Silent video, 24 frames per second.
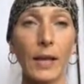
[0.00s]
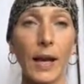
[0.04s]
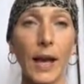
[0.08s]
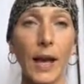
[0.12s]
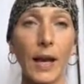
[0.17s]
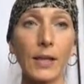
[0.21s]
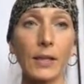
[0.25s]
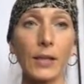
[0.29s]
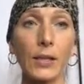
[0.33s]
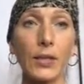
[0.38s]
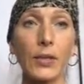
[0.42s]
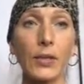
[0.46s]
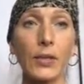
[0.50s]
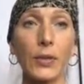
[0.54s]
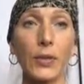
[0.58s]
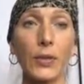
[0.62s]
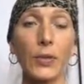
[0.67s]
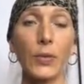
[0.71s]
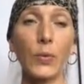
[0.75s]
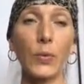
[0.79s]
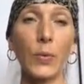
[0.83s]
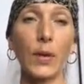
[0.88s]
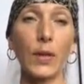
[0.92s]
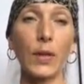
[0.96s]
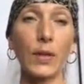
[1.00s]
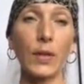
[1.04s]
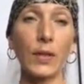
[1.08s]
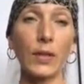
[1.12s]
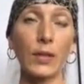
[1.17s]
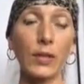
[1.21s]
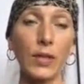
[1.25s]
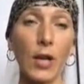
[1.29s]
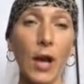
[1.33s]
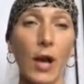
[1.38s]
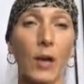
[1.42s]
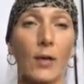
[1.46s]
It has to do with
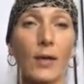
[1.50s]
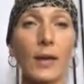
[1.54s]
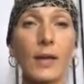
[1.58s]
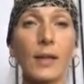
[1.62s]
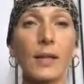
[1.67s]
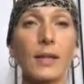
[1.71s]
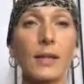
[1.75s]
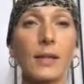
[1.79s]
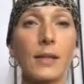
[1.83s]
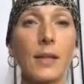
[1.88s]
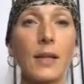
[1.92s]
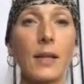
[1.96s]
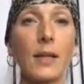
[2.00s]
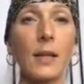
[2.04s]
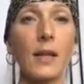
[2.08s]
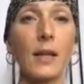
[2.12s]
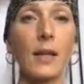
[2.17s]
the chakras.